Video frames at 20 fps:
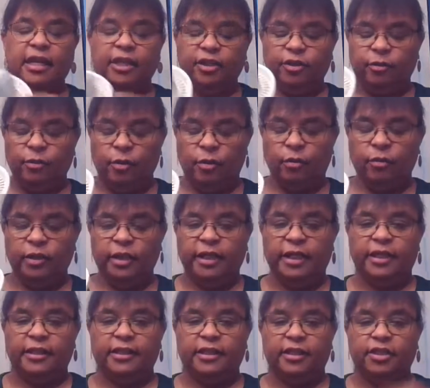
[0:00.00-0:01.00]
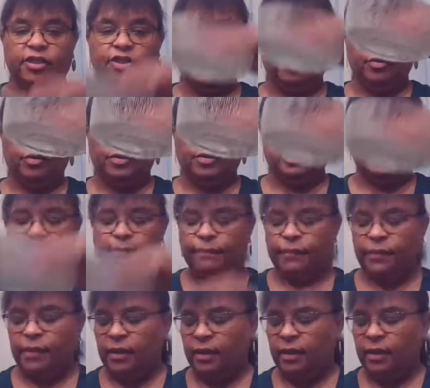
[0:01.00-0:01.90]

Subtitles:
and you only get the juice.